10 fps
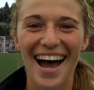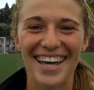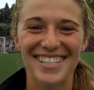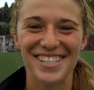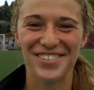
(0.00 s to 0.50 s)

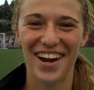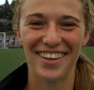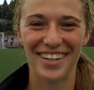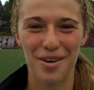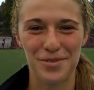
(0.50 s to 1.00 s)
Hi, this is
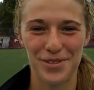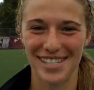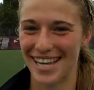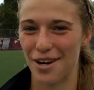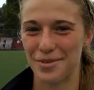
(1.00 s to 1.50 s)
Riley Dopps
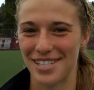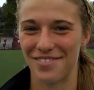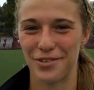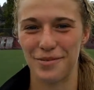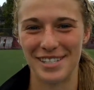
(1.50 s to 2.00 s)
with Seattle
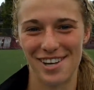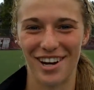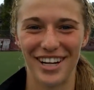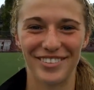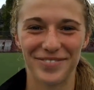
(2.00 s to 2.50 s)
Pacific Women's
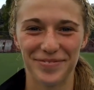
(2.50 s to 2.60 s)
Soccer.